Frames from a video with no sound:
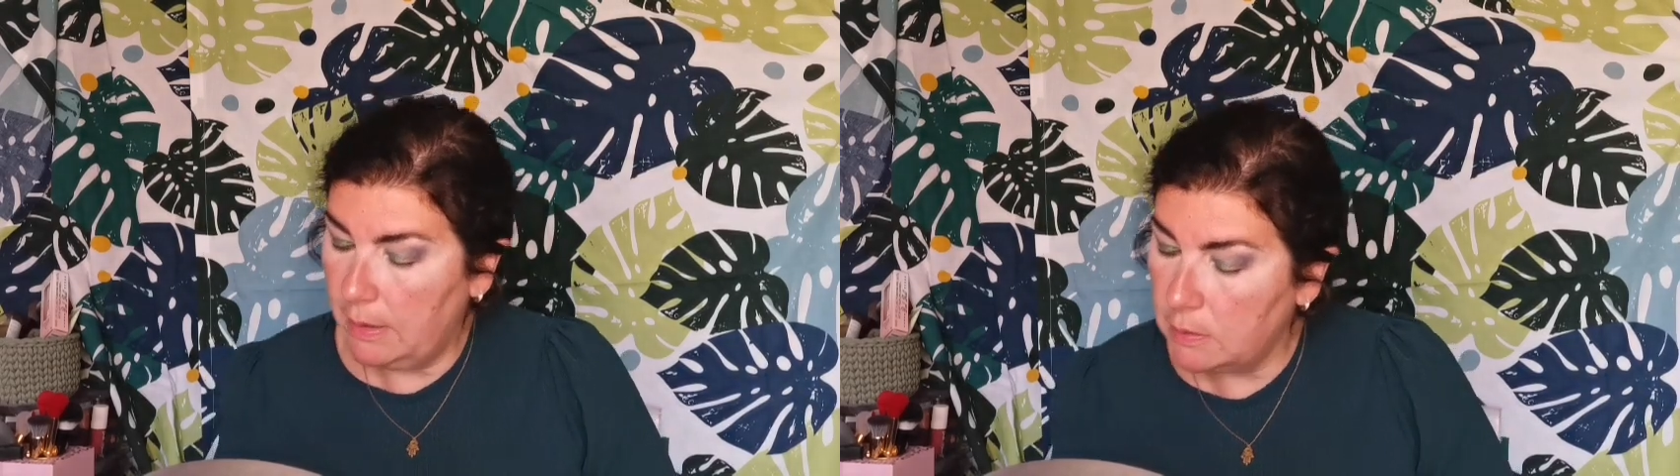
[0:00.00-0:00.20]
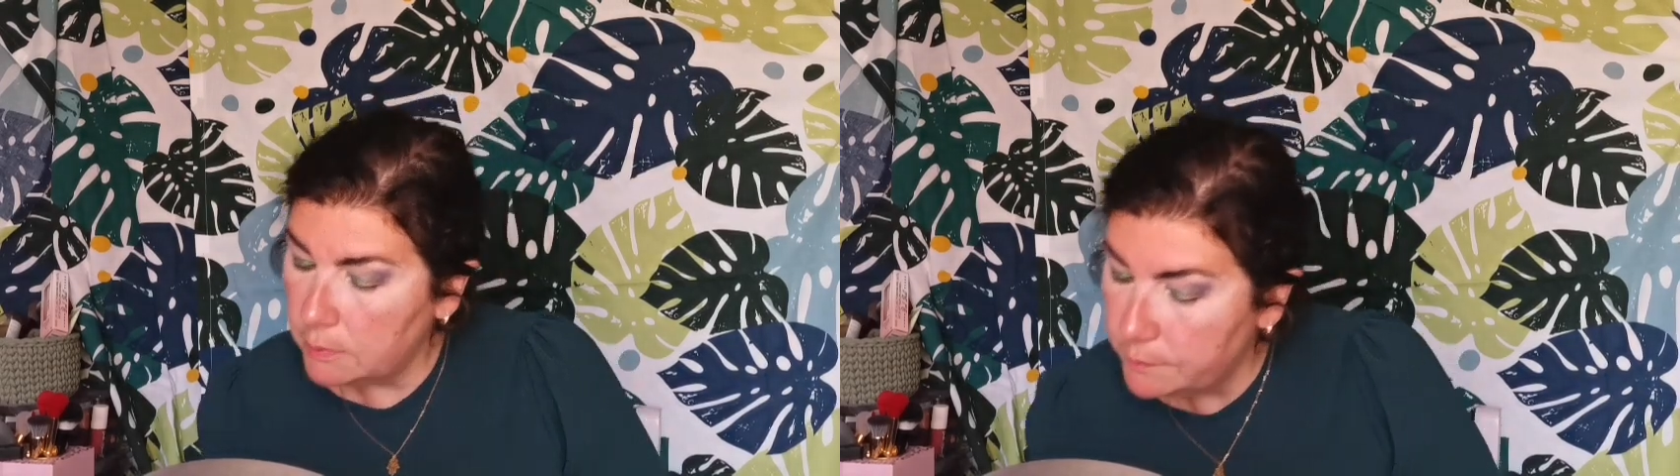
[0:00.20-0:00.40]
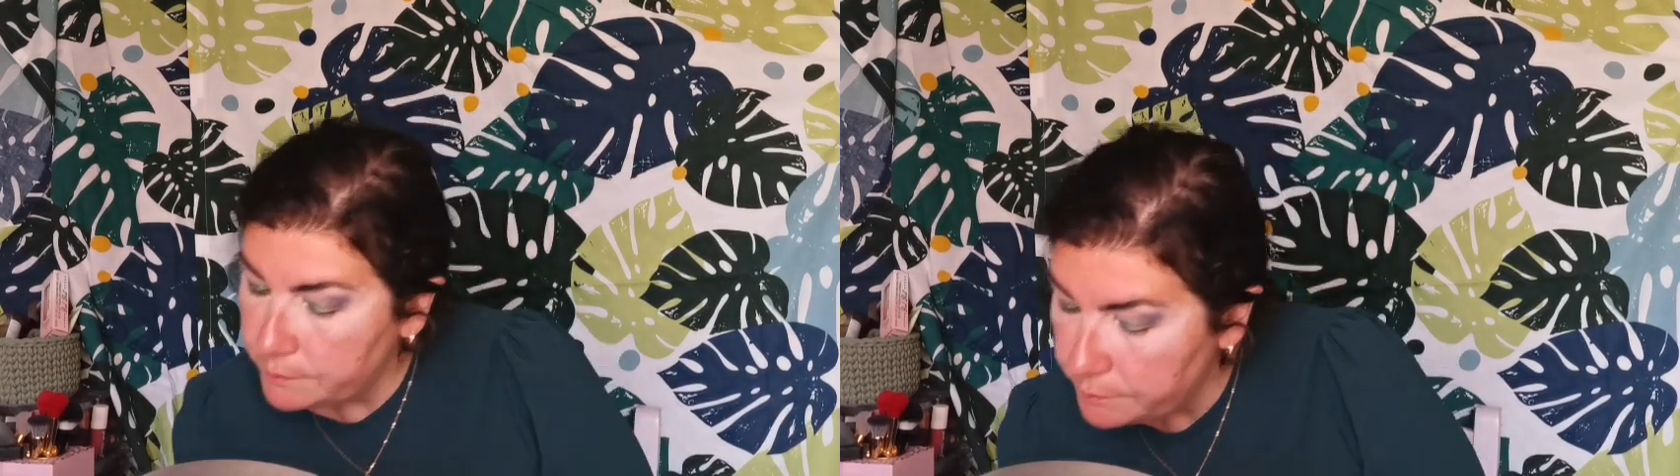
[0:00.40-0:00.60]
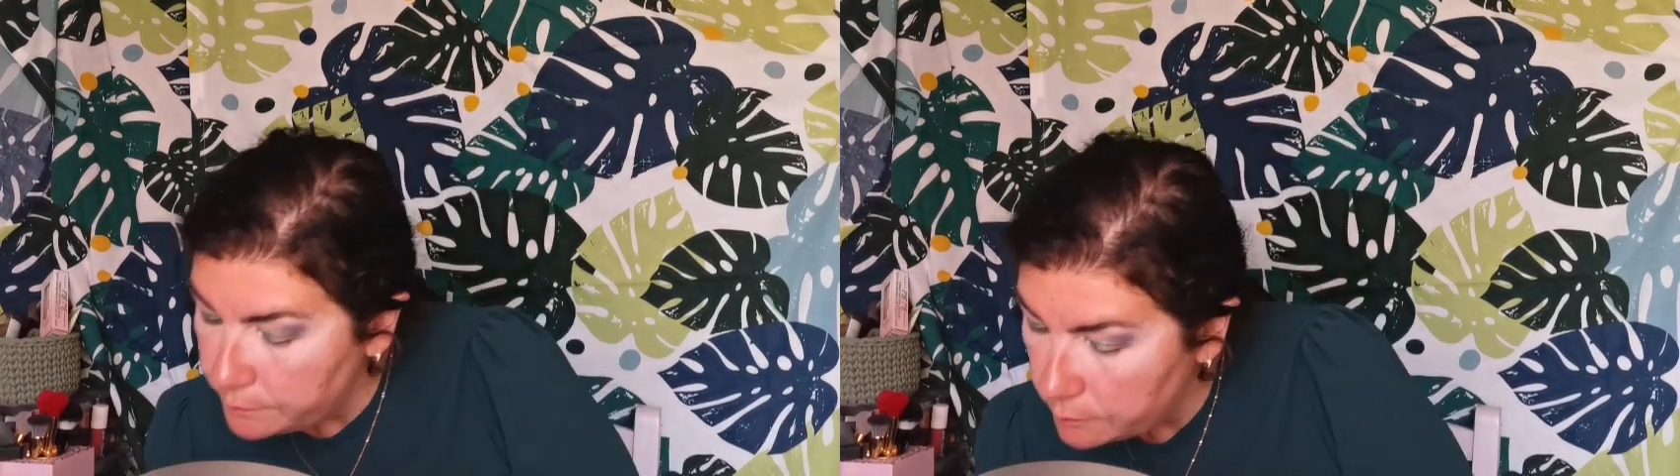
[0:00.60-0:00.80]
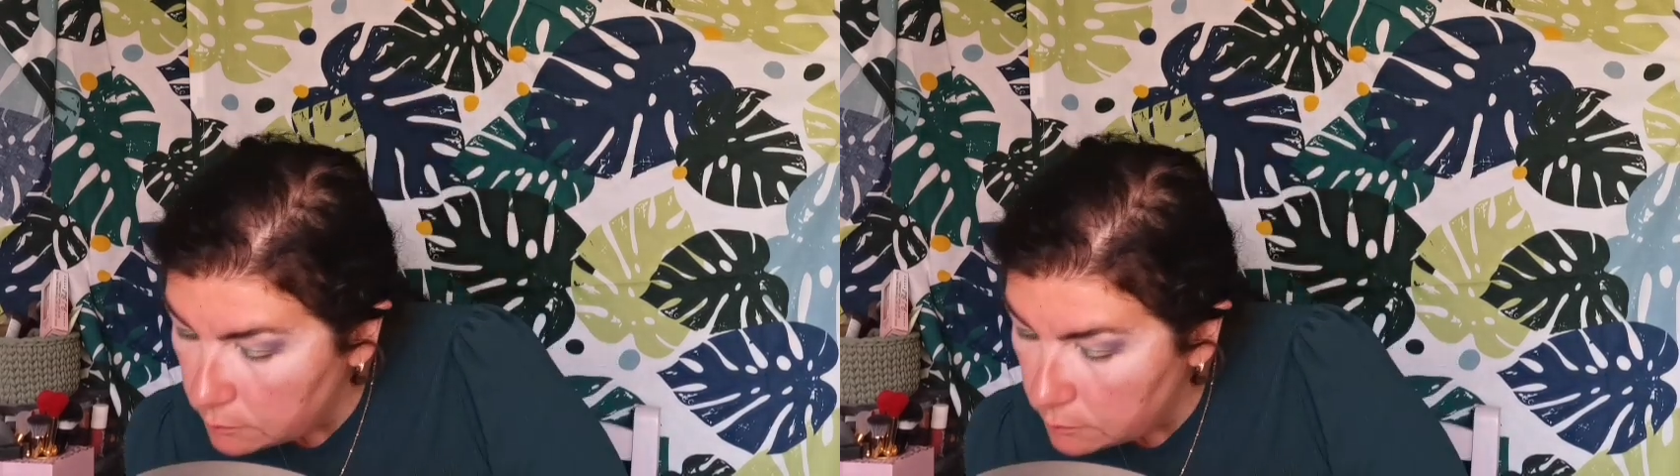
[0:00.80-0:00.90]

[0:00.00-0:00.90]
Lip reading: take black.